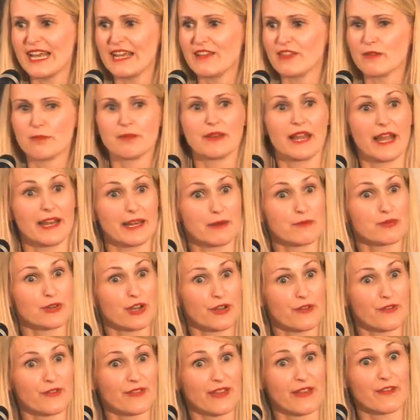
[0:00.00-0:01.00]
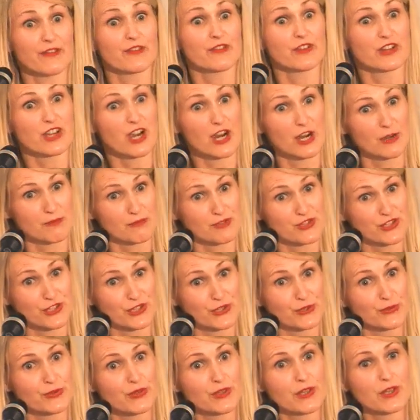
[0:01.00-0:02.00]
the planning process for CARM
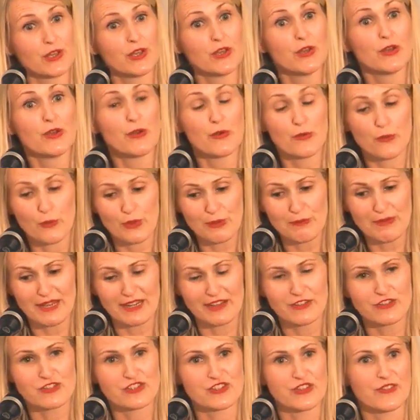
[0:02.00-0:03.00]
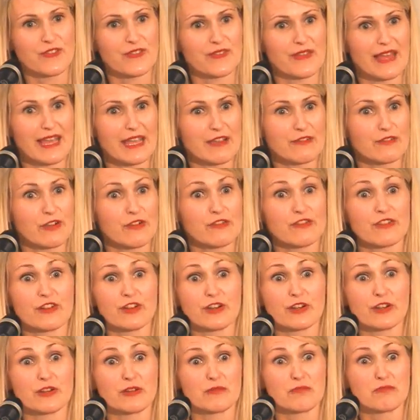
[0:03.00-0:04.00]
2, we managed to save
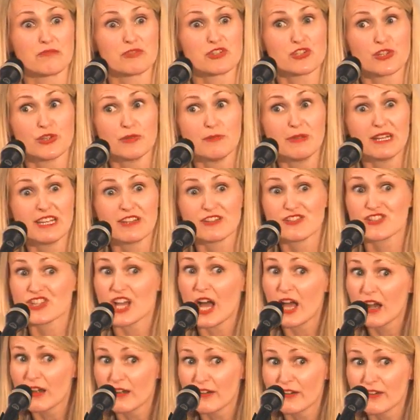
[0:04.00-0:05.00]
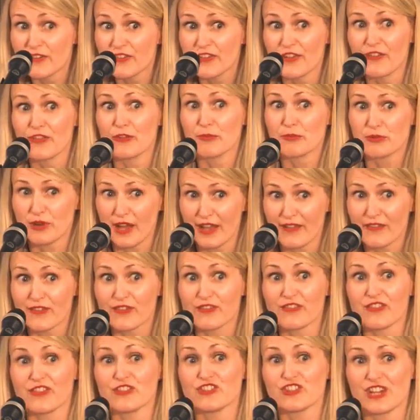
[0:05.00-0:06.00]
over $2 million on the price
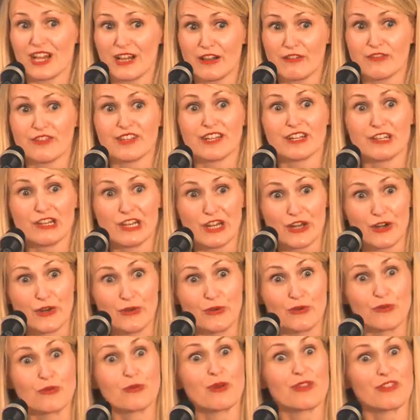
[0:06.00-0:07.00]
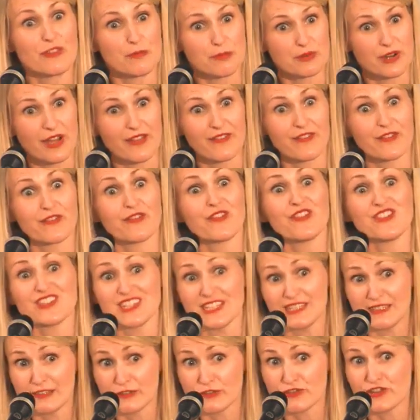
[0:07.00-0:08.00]
of the shelving alone when the price of
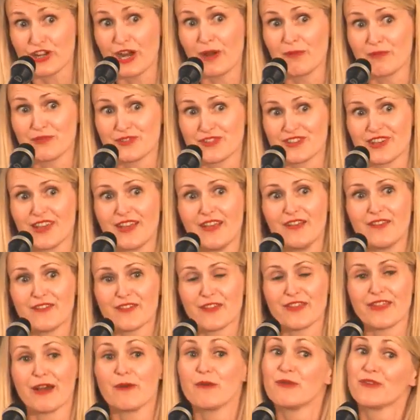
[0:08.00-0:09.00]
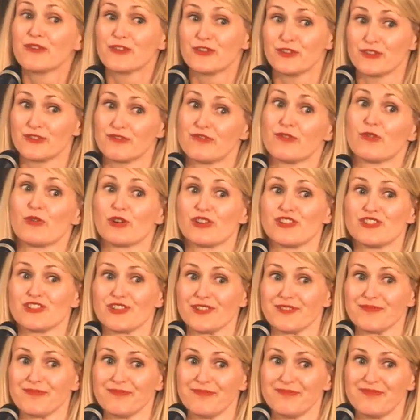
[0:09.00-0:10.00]
steel dropped. So that was good
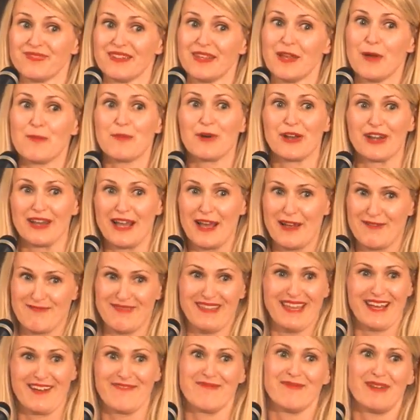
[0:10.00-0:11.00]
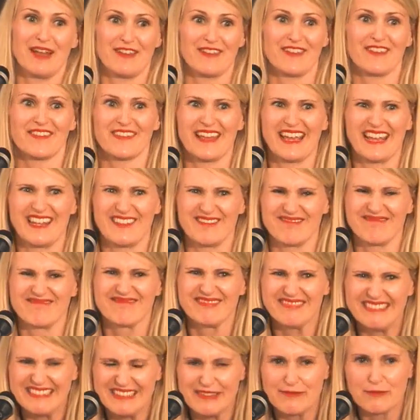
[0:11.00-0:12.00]
fortune. But as I say,
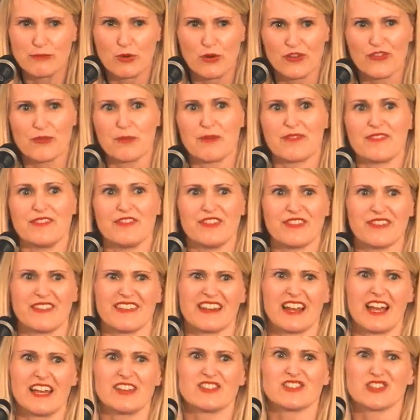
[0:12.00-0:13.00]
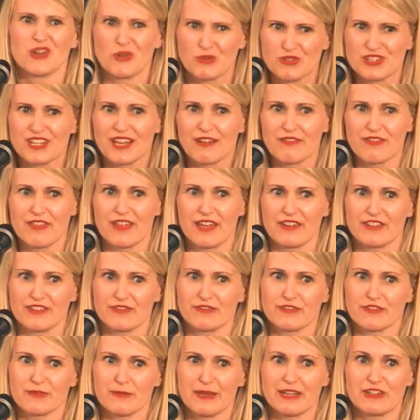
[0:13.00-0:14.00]
more specific than I don't have that
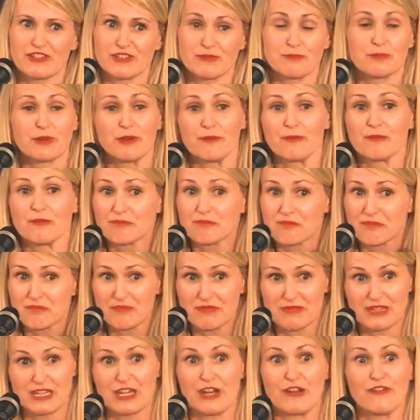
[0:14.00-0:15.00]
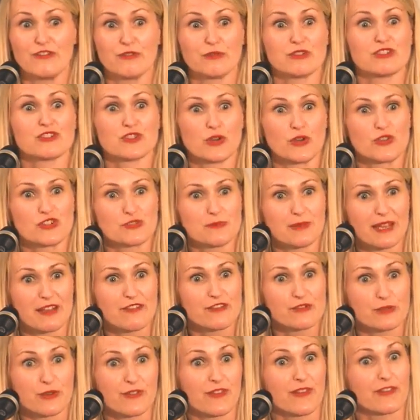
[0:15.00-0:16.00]
information, but you know, if you want to talk to me
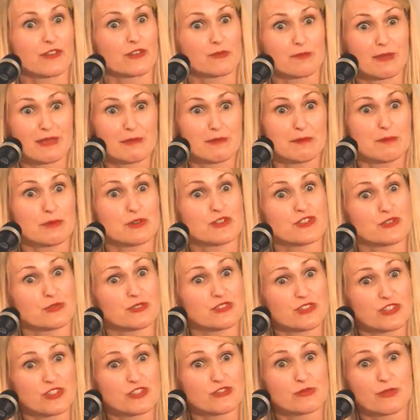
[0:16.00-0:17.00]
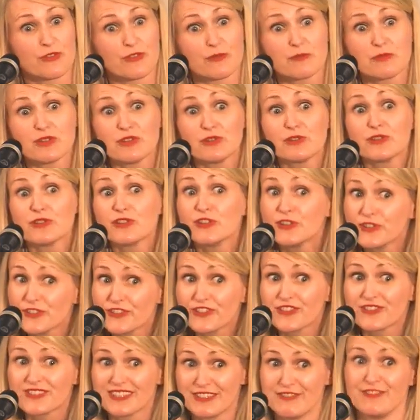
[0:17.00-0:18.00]
afterwards, I could maybe put you in touch with someone who
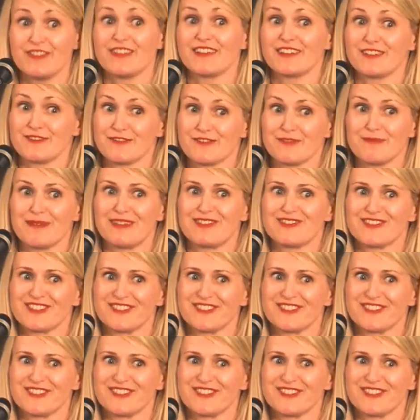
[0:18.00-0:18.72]
could give you that information.